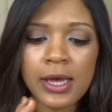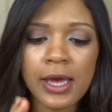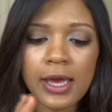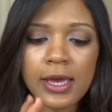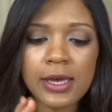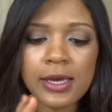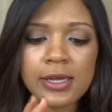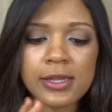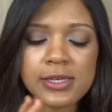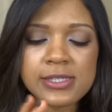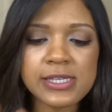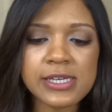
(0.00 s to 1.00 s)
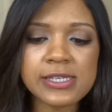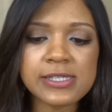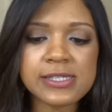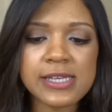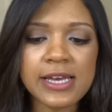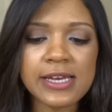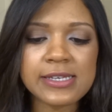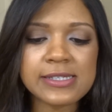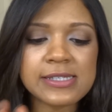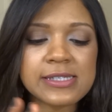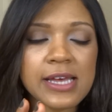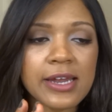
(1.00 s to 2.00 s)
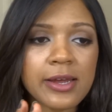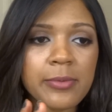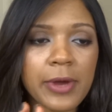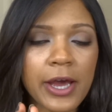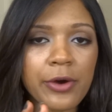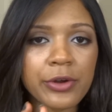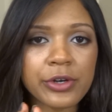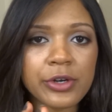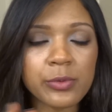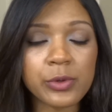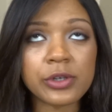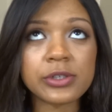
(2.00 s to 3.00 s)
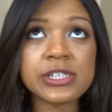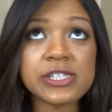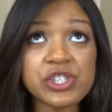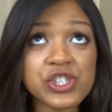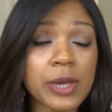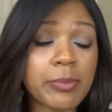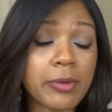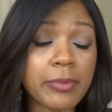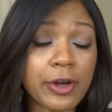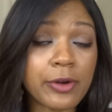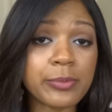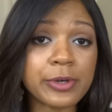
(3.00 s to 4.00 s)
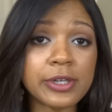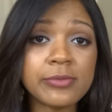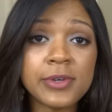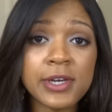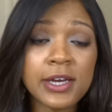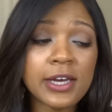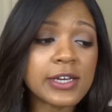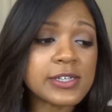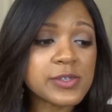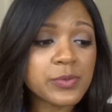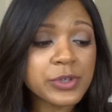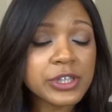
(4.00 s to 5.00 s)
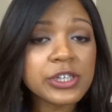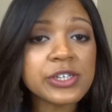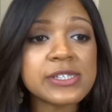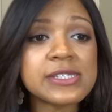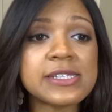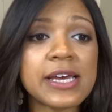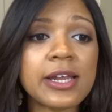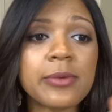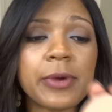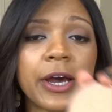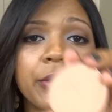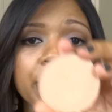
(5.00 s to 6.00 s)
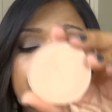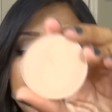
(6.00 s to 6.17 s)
And this is a setting powder. Well, it's a shaping powder, but it's a really good setting powder.